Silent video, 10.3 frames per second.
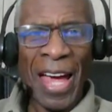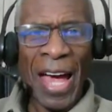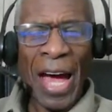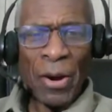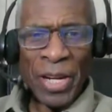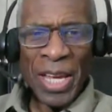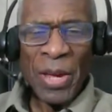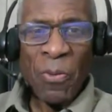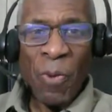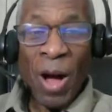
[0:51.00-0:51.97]

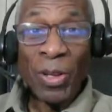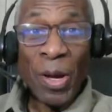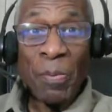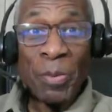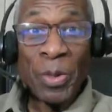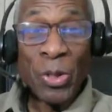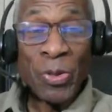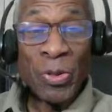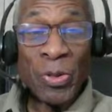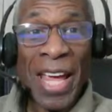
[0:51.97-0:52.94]
Howdy, welcome to
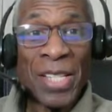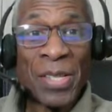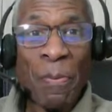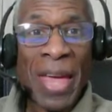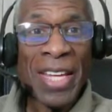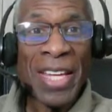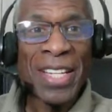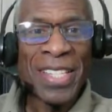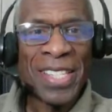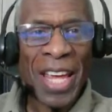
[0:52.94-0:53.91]
today's
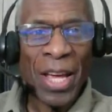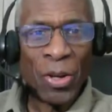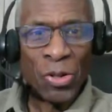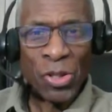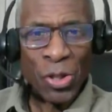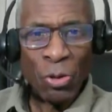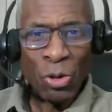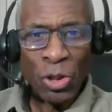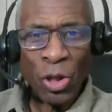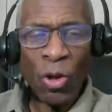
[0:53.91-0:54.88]
Making Sales
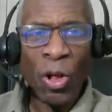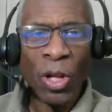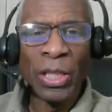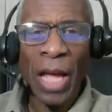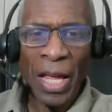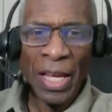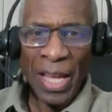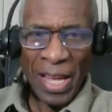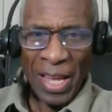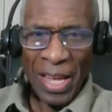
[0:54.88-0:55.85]
Social
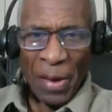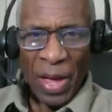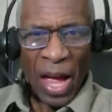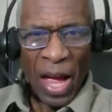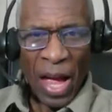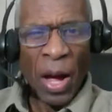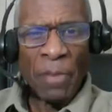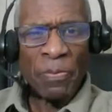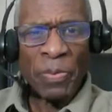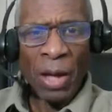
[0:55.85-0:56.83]

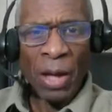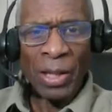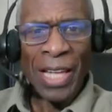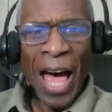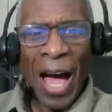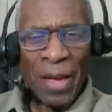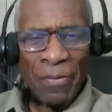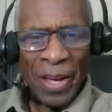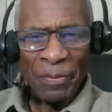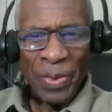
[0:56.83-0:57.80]
uh, Live.
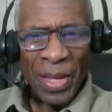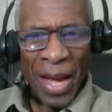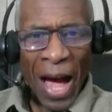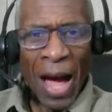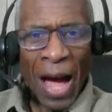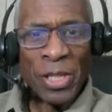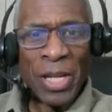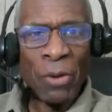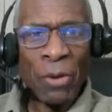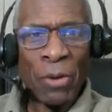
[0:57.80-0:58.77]
I'm
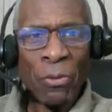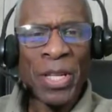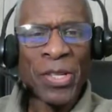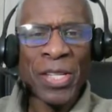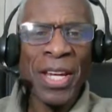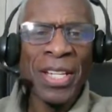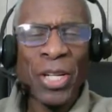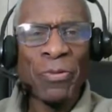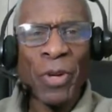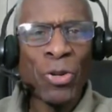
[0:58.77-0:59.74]
Stan Robinson,
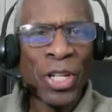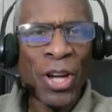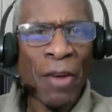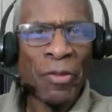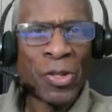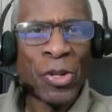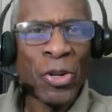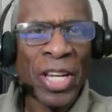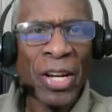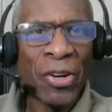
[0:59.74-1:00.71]
Chief Coaching
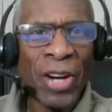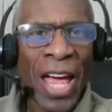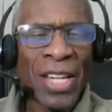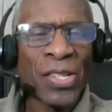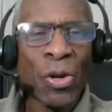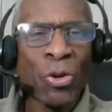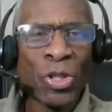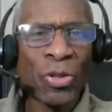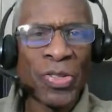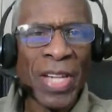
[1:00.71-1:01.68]
Officer here at
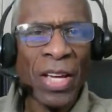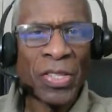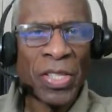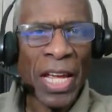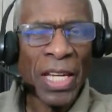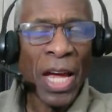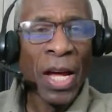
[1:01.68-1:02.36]
Social Sales Link.